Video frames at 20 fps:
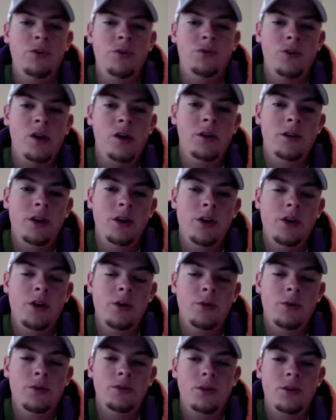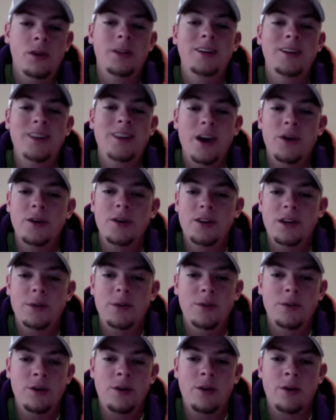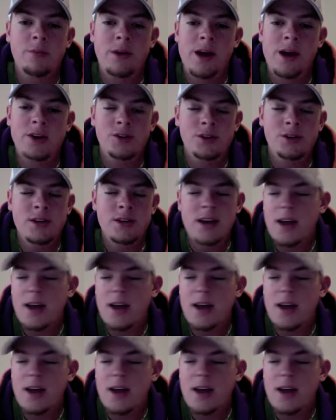solidarity with our compassion"?